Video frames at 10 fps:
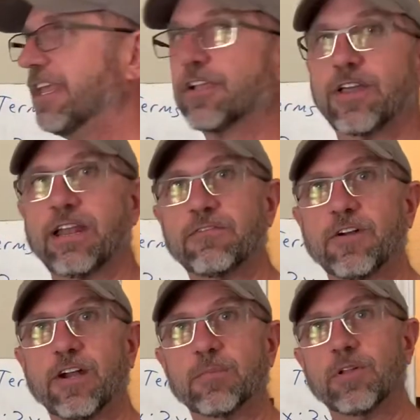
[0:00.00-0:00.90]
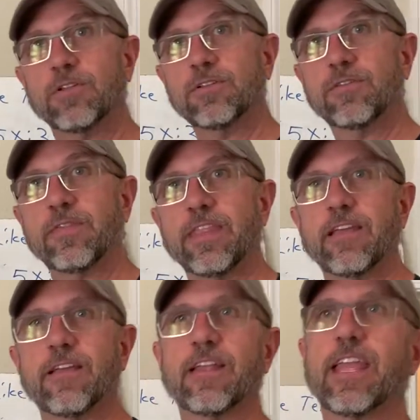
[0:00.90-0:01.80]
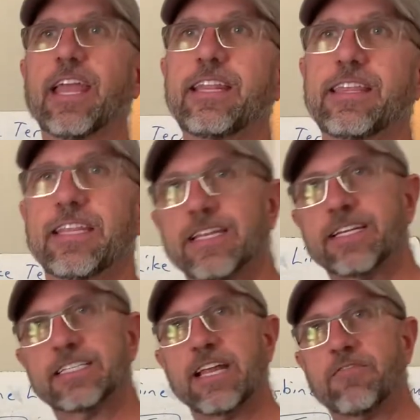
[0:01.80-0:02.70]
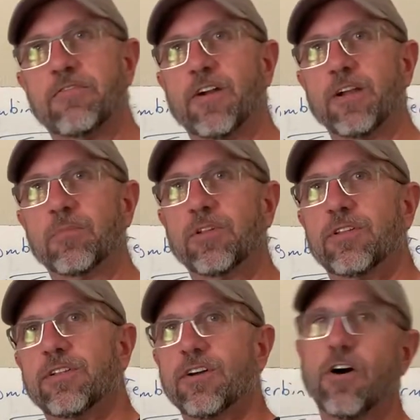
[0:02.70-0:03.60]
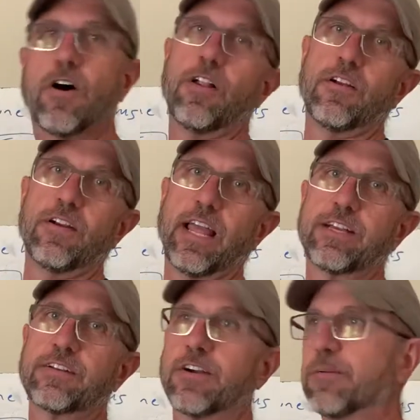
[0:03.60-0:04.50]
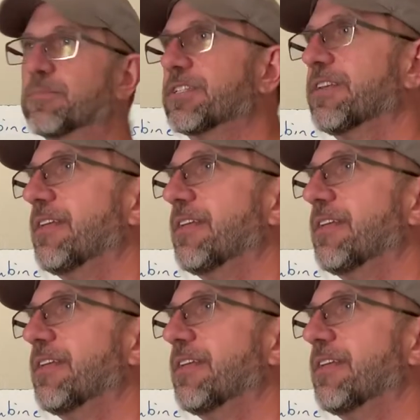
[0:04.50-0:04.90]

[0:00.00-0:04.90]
could have a variable, anything that doesn't have a variable, all are like terms.